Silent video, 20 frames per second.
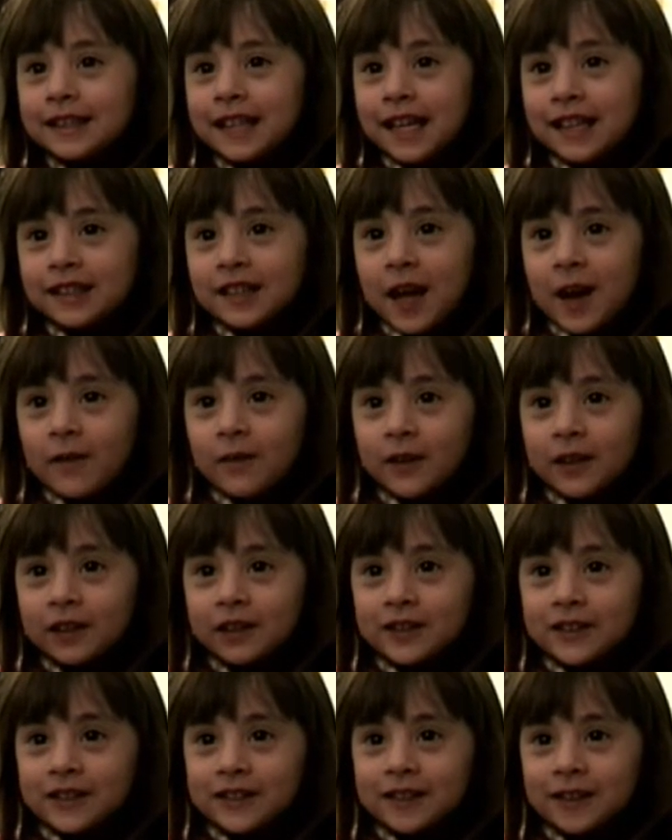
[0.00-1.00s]
Next time,
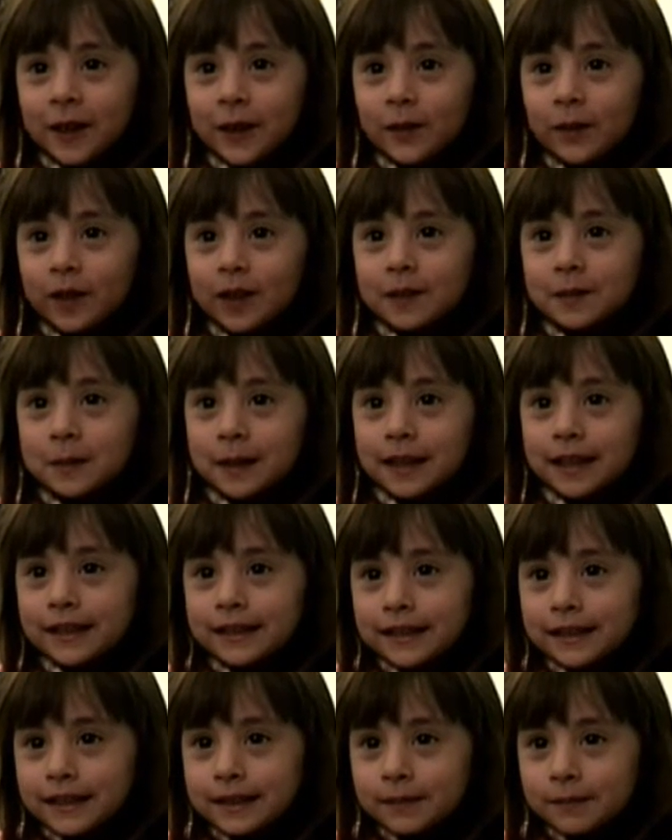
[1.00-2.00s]
sing with
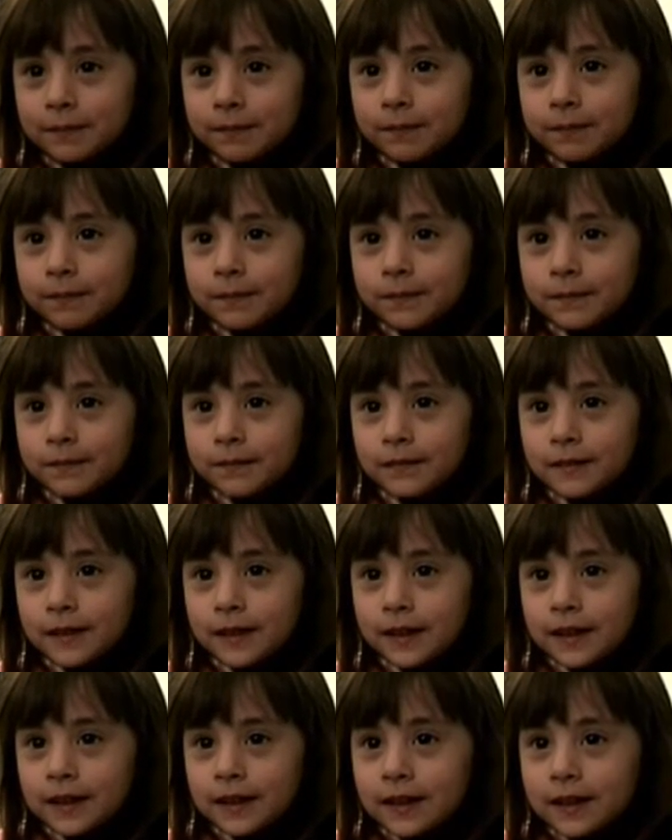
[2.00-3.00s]
me. Very,
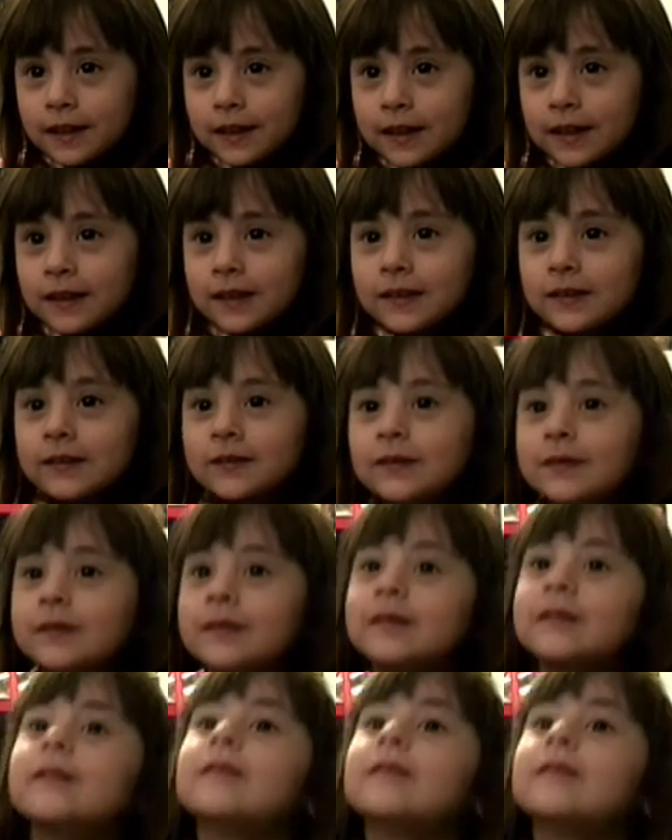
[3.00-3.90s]
very good. Okay.